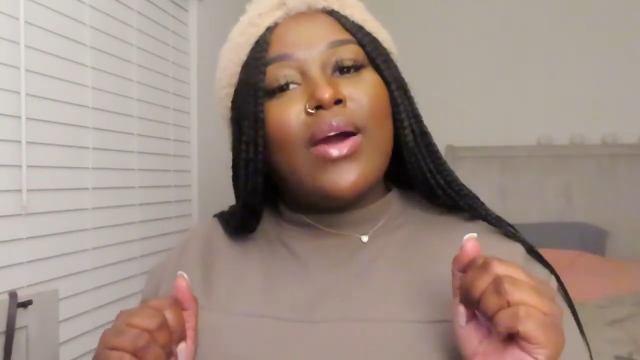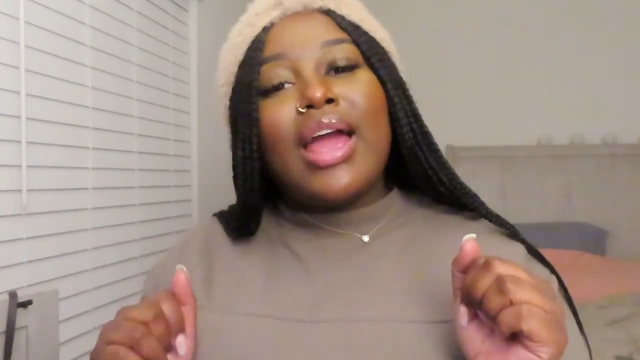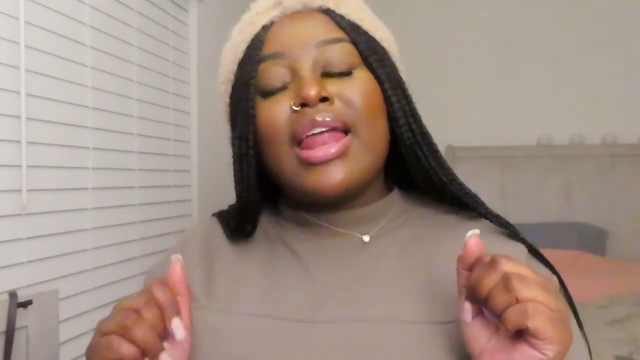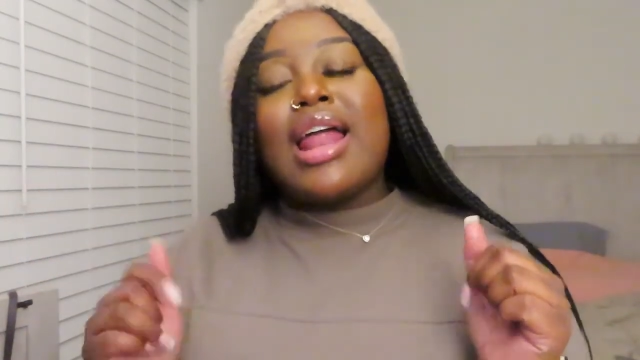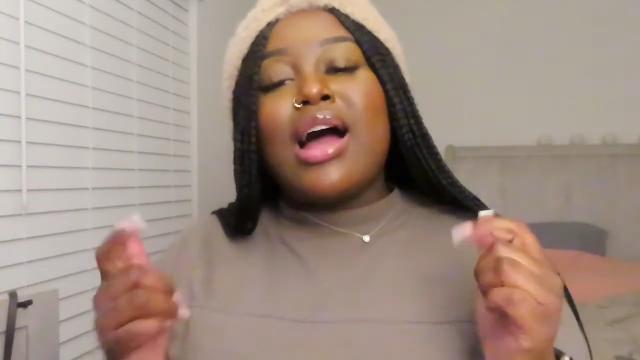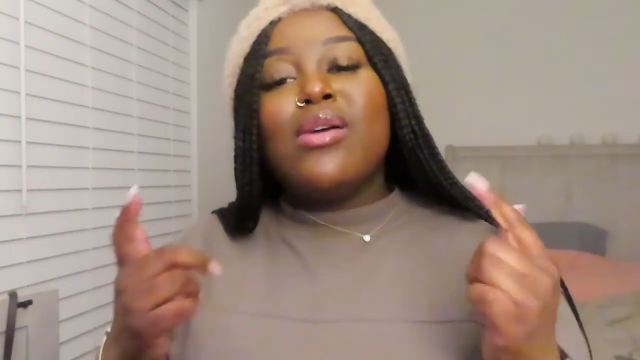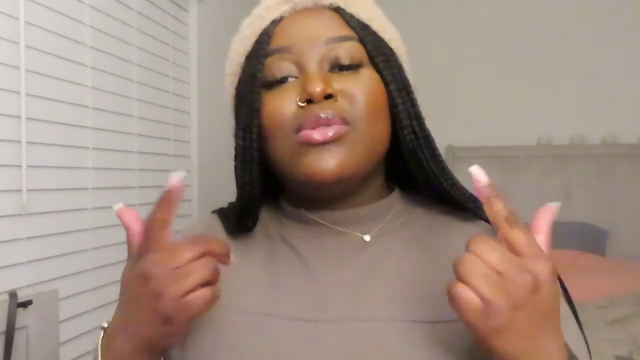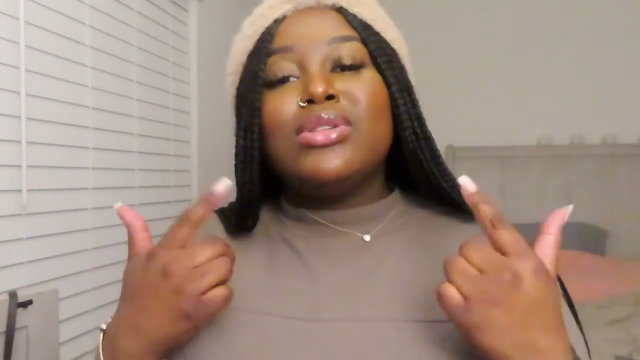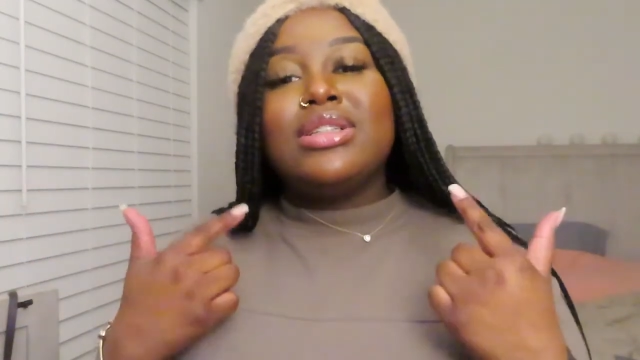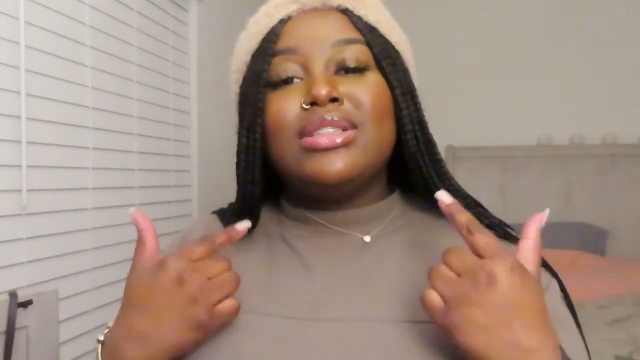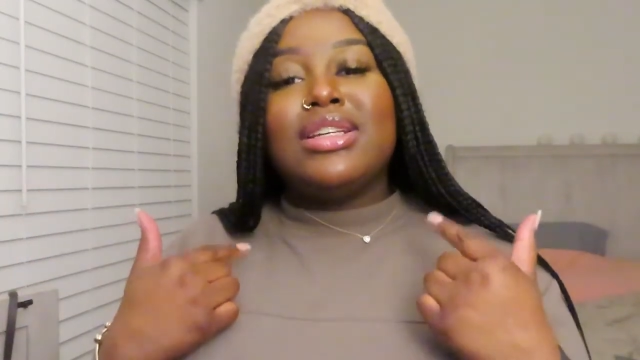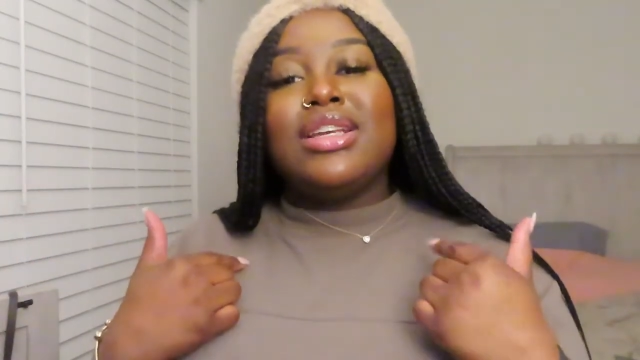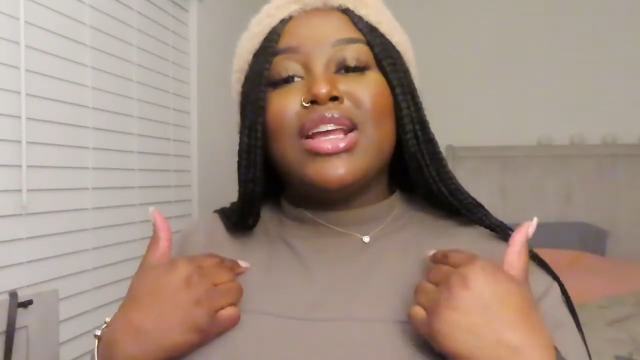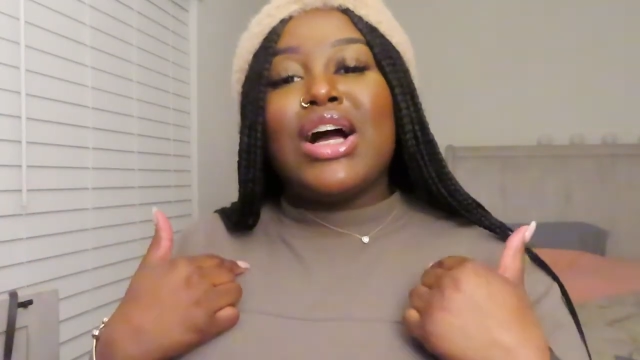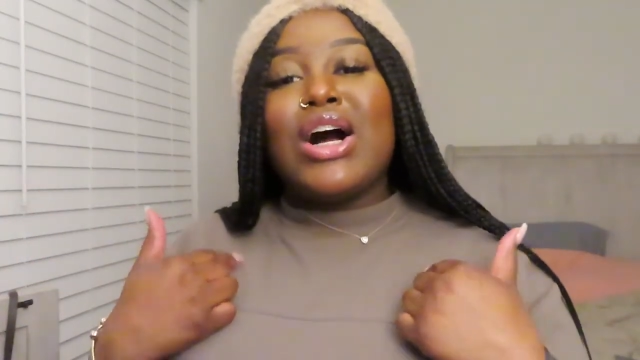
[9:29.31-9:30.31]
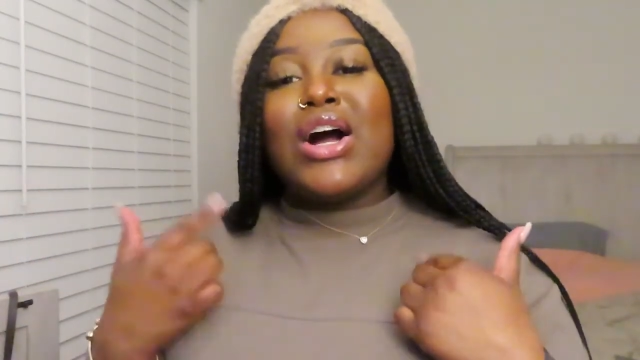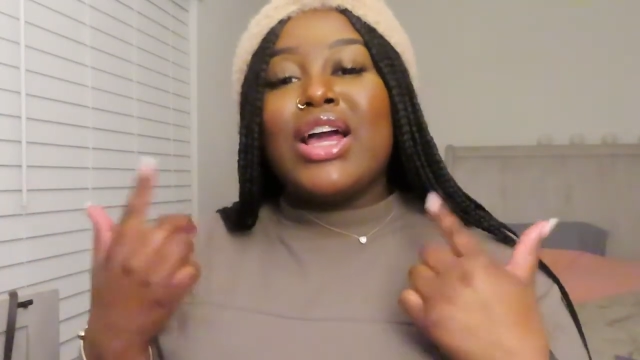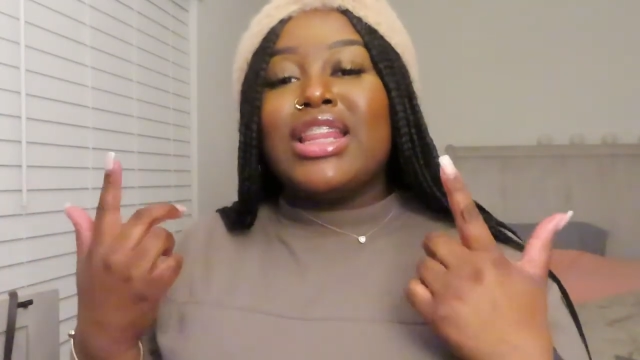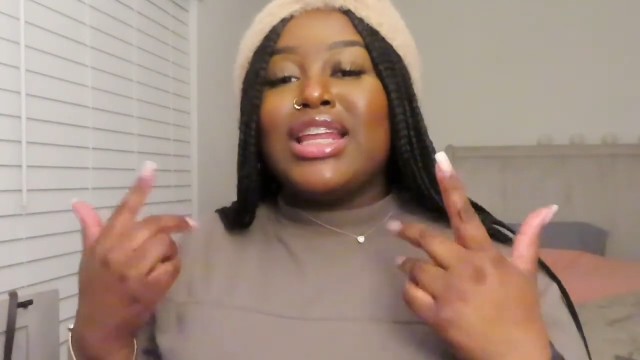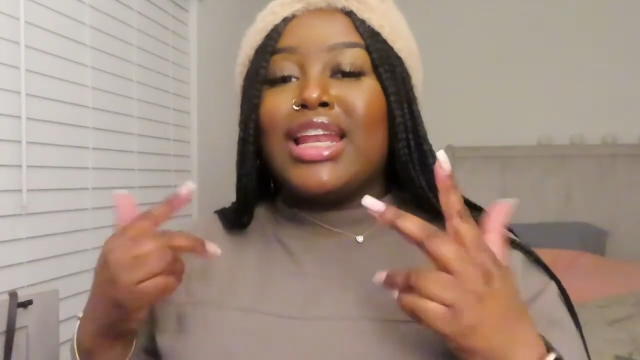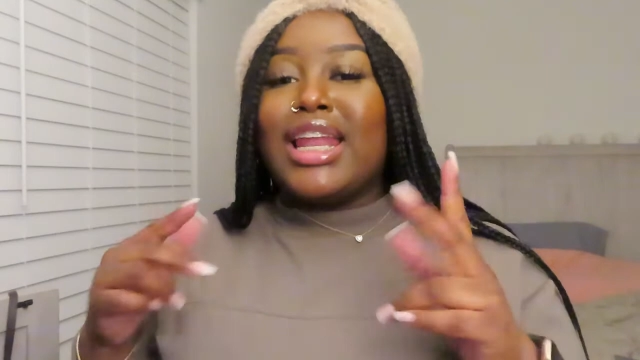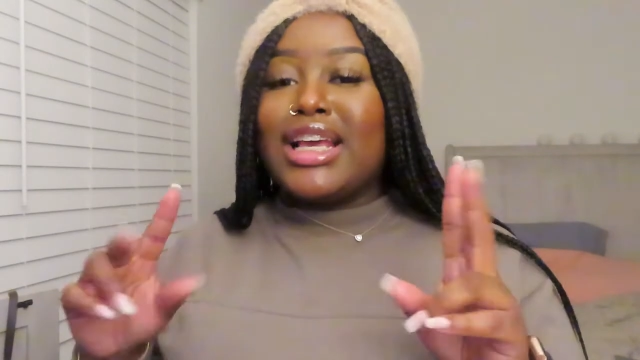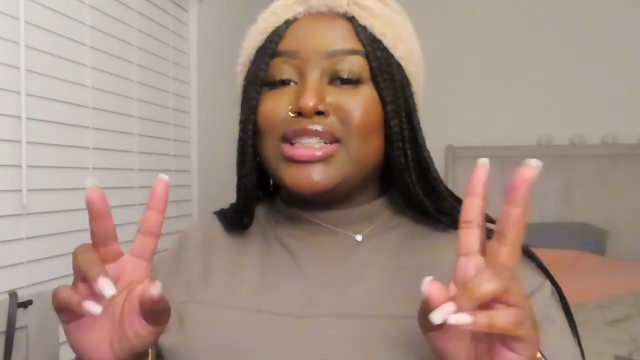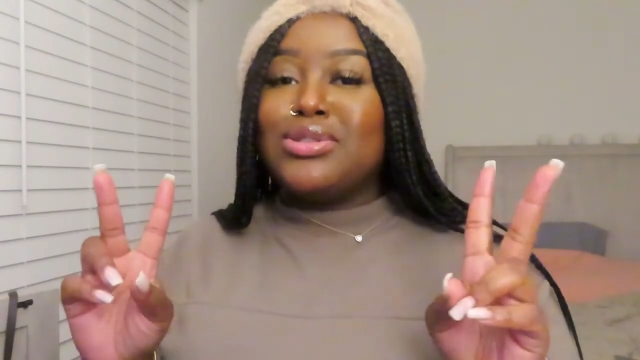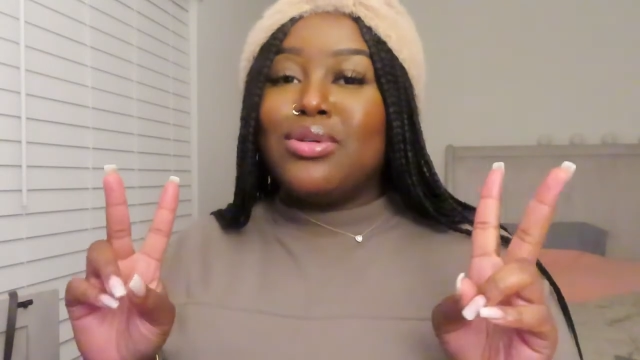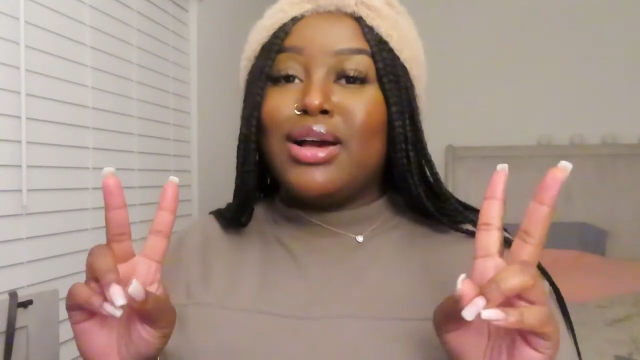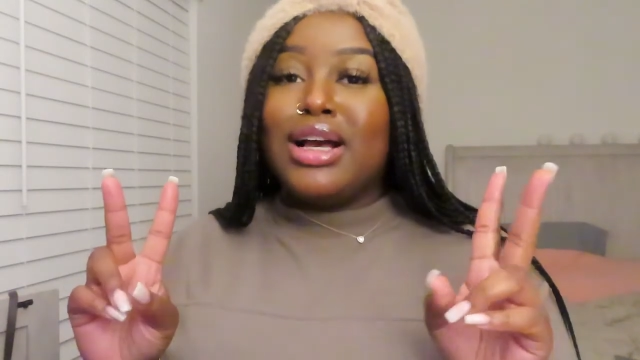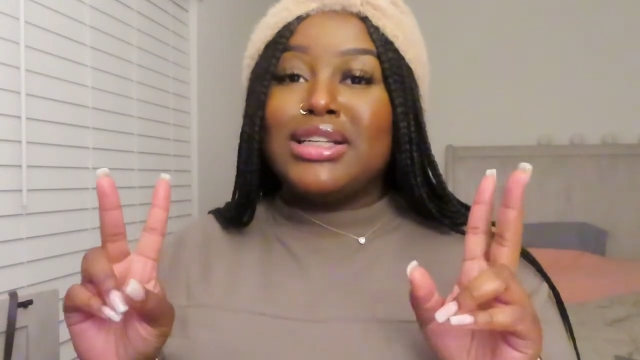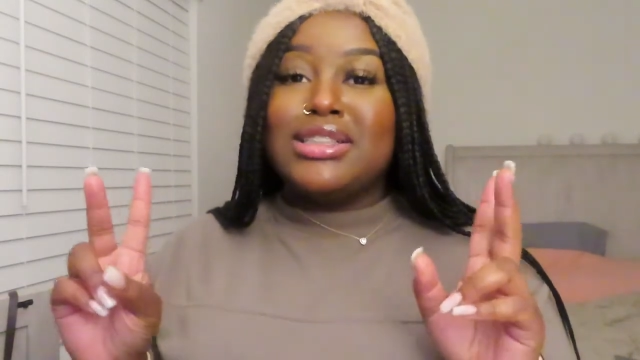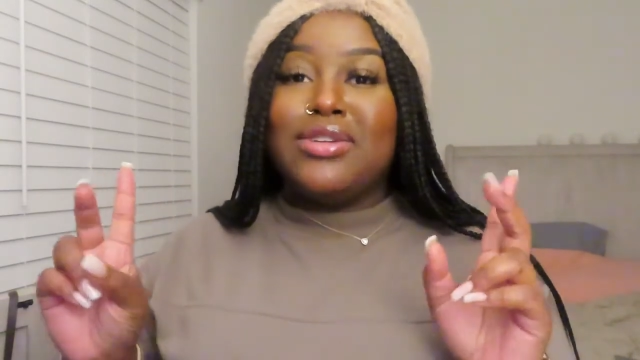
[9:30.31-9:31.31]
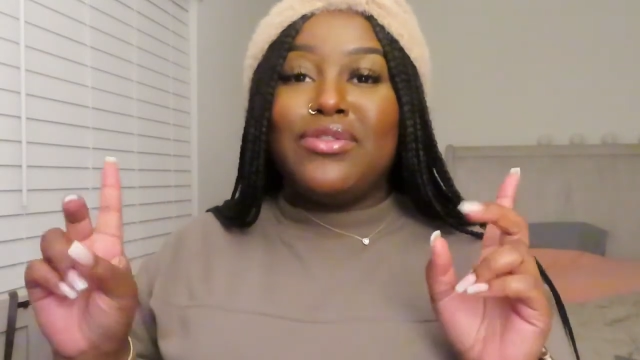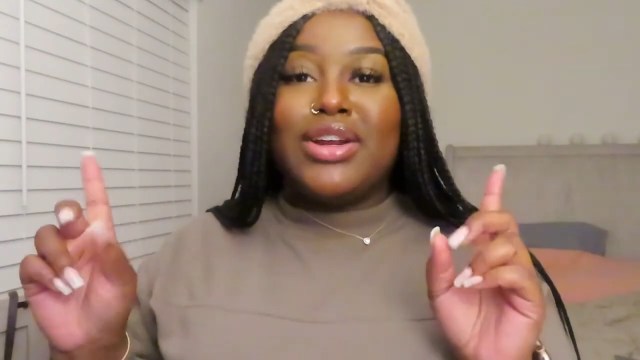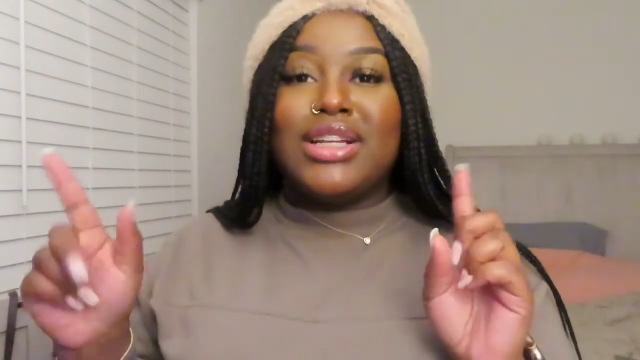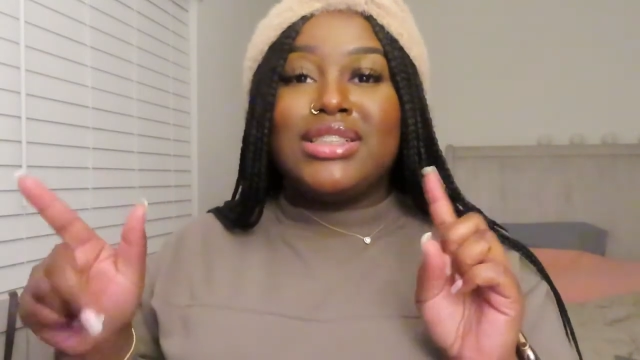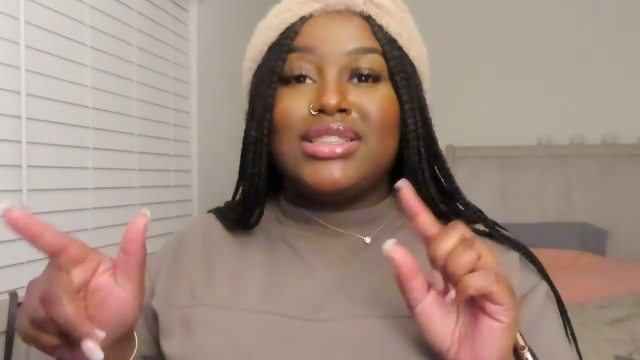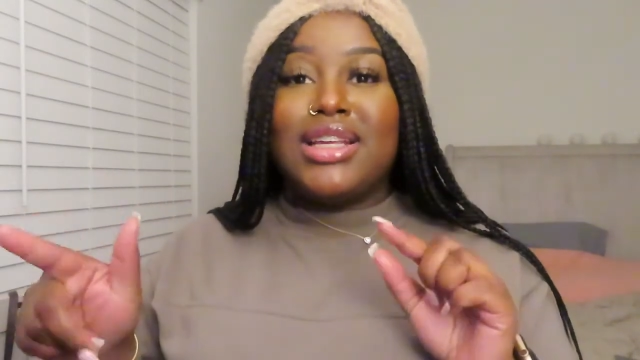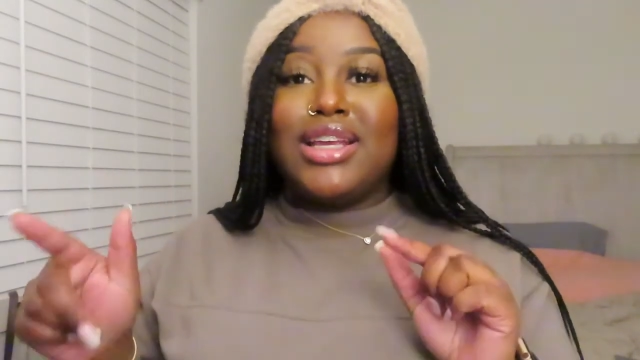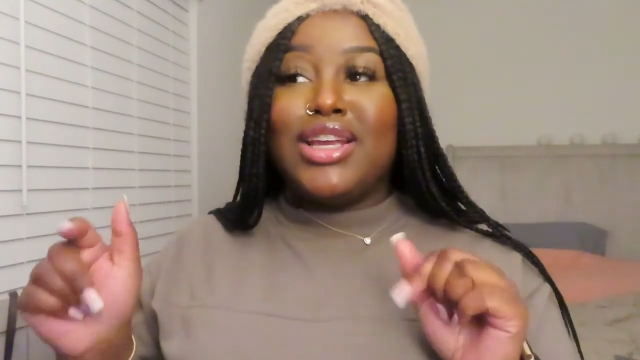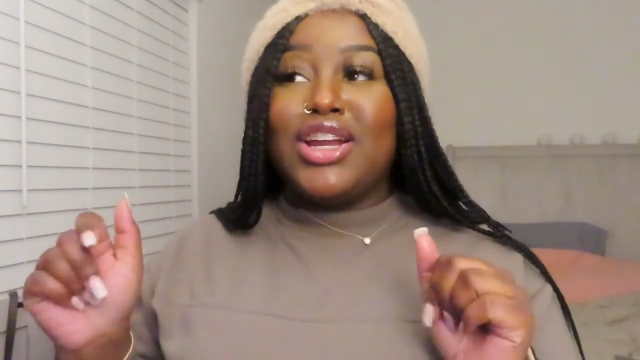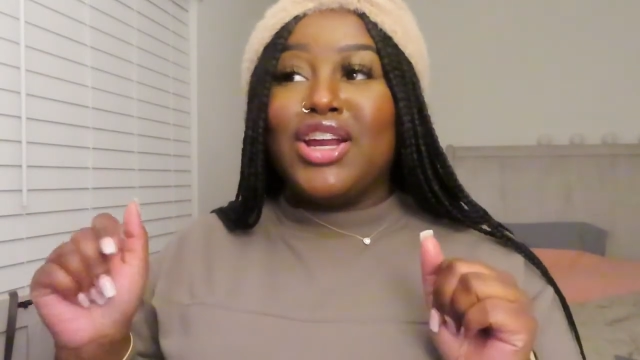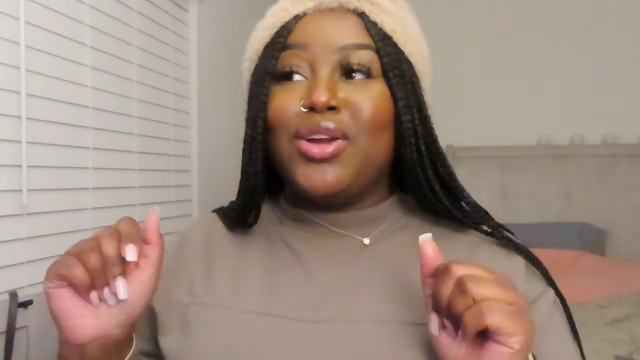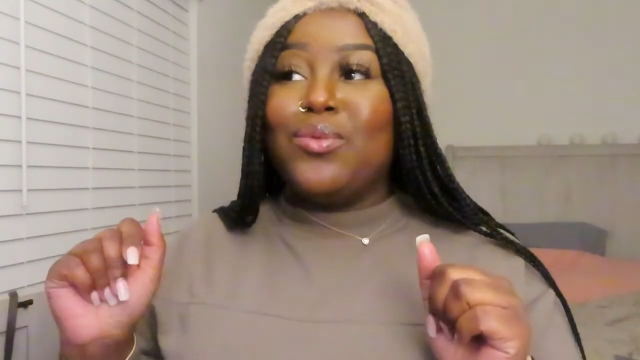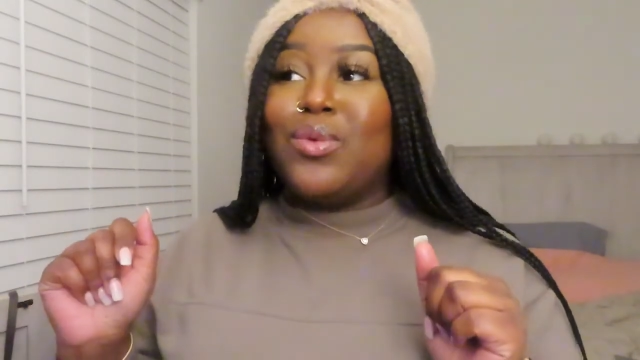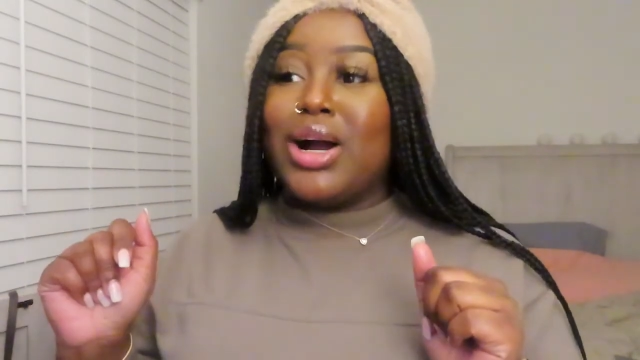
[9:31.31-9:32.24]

and I will see y'all in the next one because I'm ready to sit here and